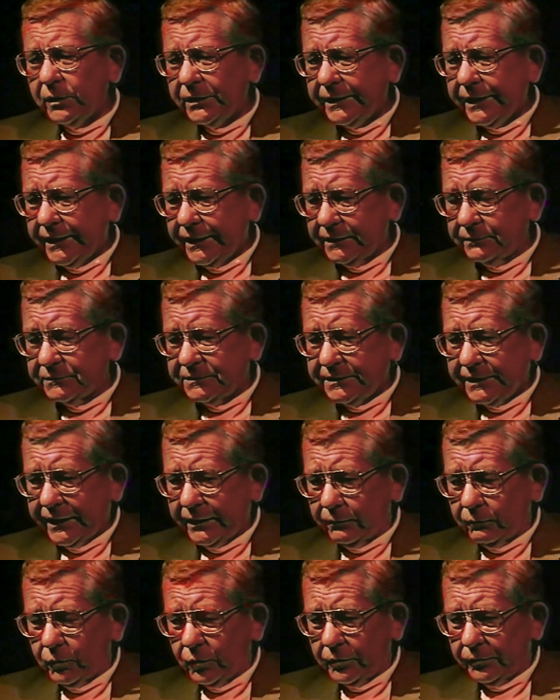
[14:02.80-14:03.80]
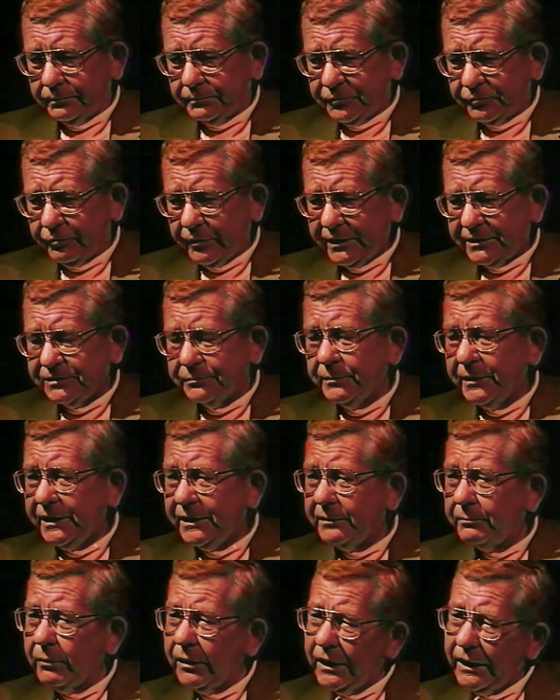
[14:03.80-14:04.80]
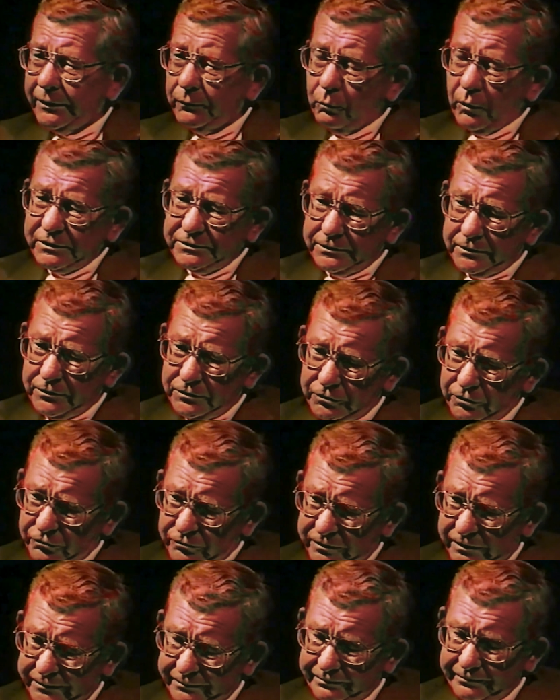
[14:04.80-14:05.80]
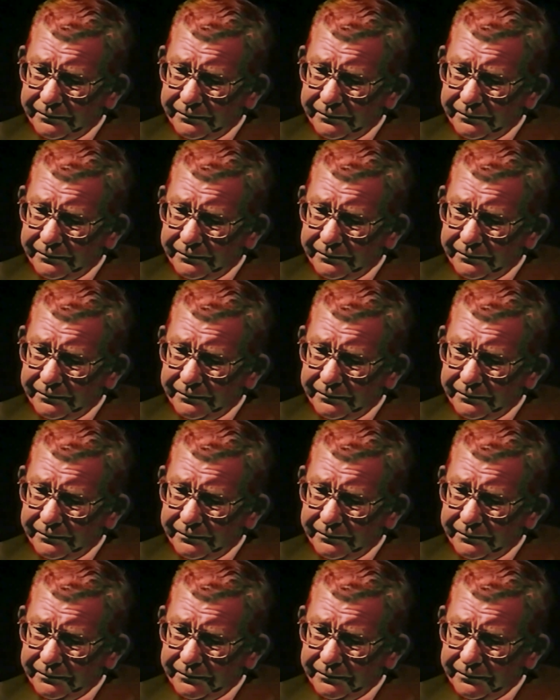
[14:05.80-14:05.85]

games that were transmitted by Western Union.